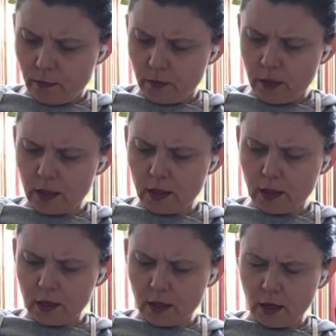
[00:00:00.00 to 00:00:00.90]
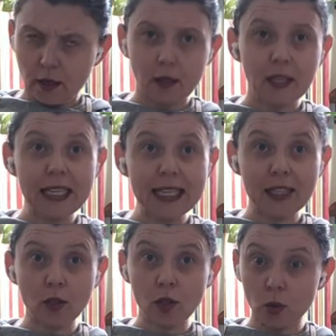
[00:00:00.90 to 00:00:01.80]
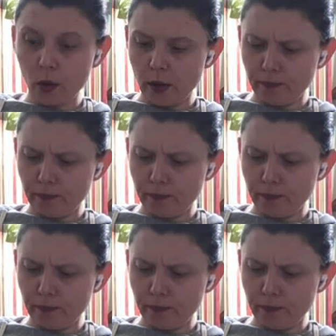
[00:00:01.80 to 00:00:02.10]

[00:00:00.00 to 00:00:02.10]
This is Eden soy.